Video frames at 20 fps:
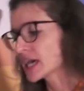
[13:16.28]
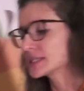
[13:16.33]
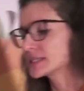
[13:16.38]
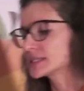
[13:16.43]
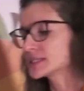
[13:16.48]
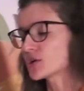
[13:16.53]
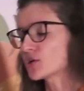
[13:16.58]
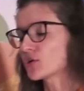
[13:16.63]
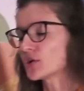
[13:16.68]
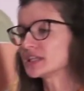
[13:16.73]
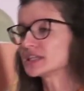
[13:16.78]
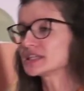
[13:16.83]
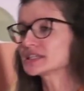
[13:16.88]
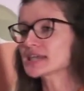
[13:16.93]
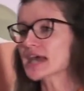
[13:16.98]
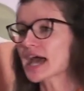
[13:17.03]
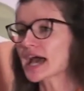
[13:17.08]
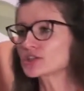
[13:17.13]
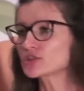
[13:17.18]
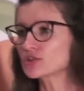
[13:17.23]
So in
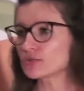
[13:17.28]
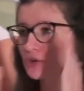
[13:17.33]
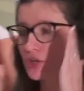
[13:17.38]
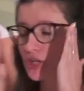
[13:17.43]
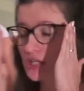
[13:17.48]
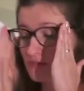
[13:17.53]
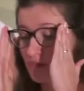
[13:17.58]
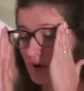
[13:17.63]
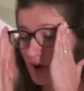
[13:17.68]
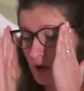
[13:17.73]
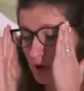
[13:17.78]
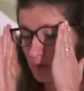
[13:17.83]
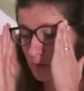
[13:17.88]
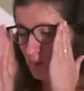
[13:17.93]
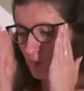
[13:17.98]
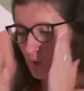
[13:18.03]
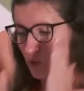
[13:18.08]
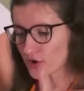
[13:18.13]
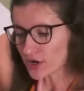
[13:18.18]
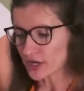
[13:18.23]
this attribute is very
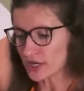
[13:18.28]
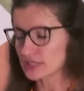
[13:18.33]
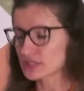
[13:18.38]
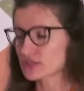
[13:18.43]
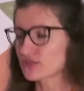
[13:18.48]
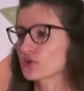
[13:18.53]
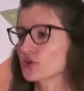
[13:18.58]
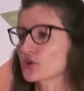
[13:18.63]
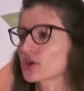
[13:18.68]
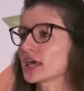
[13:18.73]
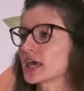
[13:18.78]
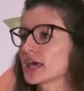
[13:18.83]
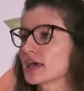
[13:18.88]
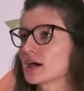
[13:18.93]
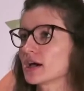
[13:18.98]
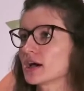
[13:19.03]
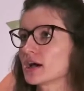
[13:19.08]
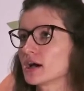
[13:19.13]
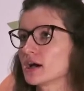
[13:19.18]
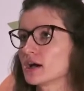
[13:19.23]
important for
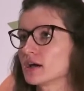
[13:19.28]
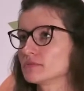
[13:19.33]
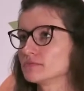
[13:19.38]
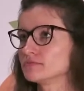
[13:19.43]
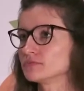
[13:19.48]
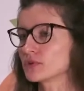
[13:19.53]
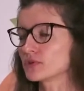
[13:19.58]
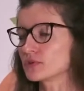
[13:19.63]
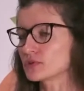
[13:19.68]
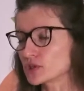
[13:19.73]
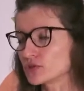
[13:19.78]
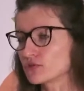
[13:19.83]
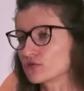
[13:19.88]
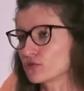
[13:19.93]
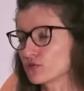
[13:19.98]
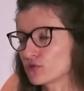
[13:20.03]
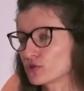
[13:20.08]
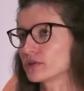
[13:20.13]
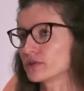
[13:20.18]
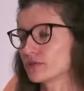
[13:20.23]

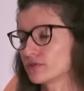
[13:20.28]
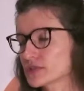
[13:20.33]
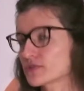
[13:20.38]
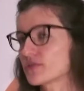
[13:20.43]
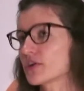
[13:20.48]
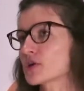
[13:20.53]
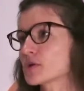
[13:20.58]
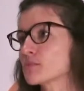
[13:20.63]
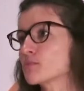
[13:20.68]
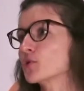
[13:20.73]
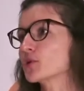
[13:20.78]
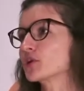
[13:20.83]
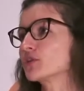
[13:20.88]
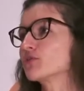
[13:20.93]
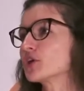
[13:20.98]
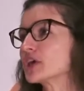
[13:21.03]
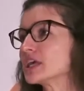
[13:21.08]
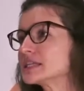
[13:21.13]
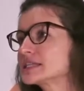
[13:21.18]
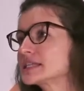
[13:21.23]

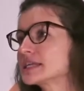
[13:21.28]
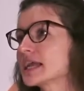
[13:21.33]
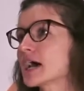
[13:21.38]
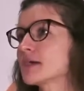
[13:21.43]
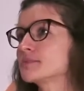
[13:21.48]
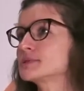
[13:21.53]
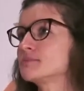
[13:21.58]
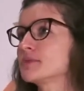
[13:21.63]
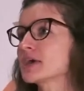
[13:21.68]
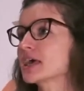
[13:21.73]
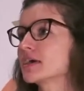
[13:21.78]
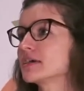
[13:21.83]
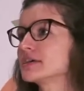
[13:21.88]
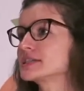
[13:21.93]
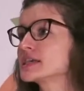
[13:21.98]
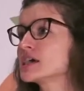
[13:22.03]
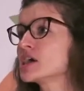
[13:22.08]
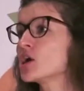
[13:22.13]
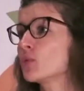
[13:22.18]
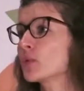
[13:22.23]
Instant Apps
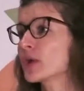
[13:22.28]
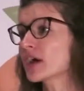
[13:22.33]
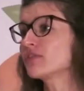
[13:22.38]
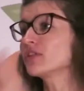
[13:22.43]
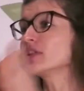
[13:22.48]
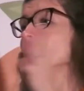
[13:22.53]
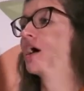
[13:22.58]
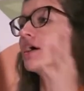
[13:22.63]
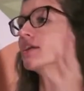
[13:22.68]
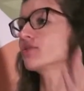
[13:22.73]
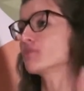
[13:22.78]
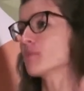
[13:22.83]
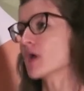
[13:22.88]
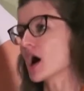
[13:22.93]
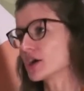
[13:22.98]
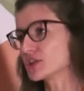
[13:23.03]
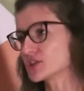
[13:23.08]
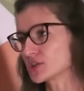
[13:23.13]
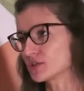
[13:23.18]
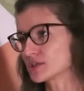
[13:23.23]
because we have a lot of
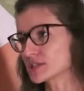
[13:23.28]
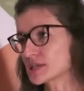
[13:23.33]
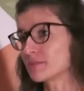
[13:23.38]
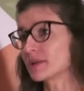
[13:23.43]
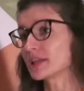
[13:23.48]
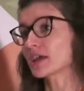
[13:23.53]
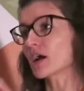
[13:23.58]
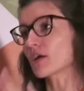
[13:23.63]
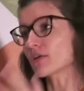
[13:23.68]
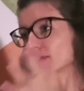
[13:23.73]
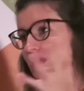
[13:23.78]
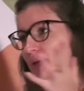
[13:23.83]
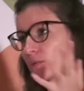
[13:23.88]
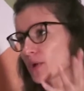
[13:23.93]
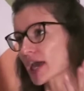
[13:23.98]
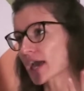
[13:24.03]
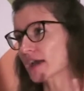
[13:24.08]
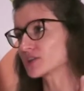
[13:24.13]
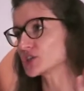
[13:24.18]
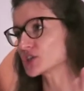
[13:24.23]
modules. I mean, currently
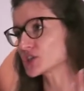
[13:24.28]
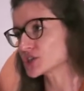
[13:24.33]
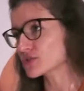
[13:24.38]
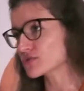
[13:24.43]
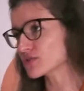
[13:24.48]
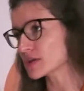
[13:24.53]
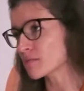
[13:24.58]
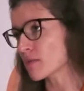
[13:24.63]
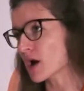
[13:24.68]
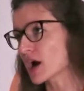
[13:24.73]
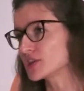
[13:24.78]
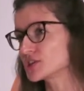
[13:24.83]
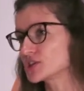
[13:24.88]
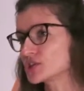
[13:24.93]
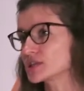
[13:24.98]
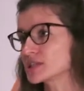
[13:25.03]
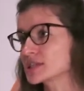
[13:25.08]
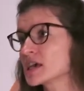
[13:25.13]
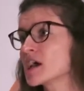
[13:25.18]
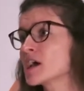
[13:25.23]
we have just 3
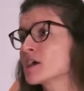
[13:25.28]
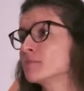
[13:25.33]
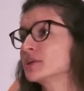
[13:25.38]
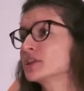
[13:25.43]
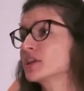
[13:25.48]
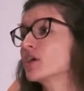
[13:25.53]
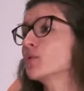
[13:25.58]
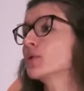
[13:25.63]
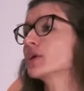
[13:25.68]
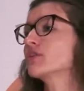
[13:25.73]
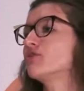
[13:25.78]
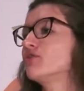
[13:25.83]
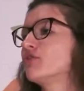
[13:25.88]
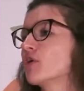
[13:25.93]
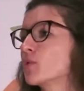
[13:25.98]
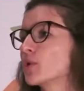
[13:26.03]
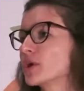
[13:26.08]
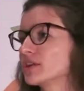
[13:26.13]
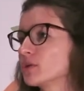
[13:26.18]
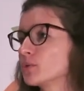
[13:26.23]
modules, but going
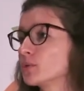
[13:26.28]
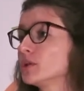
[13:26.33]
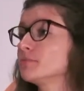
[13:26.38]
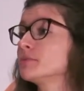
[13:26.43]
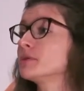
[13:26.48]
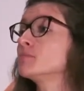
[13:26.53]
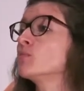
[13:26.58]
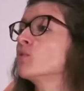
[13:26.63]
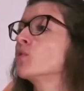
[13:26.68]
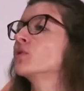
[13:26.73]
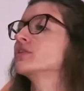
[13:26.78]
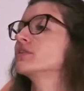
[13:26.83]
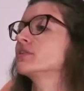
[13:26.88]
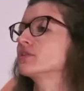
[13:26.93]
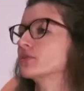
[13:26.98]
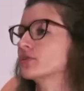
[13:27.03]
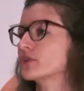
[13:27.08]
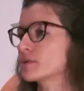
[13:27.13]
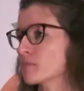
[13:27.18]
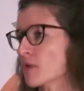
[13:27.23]
forward there will be more
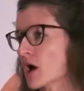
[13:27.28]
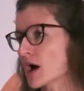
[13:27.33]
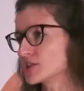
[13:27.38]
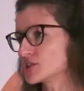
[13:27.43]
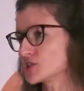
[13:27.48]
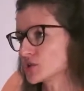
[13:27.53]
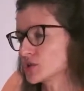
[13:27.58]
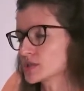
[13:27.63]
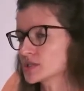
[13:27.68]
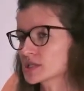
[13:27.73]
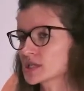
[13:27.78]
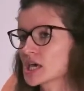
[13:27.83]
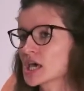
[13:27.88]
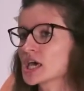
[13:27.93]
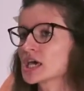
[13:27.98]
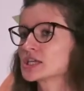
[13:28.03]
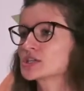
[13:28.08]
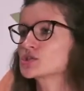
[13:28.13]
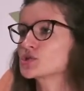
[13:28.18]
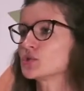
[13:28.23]
than 3 modules.
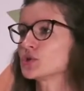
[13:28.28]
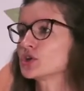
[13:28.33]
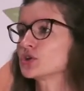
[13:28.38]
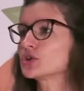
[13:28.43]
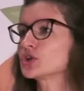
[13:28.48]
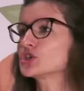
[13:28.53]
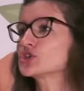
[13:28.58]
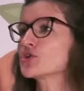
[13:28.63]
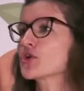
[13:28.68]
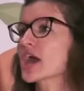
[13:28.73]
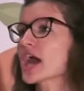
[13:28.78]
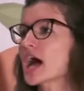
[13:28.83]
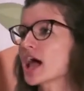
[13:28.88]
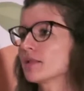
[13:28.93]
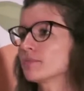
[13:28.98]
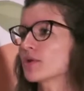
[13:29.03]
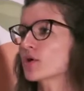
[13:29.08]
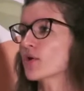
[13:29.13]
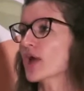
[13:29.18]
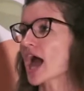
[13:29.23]
So in order to
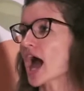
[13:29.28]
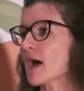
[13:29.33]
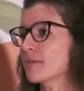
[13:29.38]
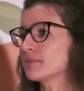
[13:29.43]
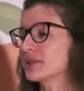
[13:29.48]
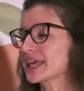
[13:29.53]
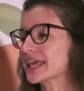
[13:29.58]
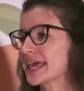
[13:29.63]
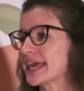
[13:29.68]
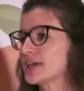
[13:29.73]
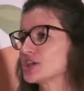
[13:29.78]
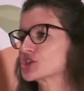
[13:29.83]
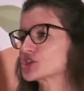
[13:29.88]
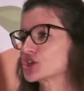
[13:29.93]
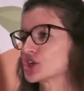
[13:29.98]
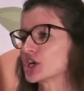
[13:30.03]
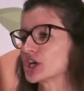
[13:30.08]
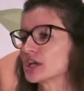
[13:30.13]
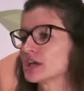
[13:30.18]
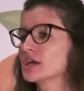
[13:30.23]
help our
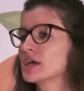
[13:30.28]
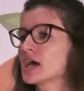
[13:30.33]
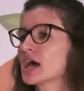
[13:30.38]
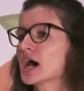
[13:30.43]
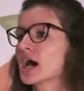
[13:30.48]
application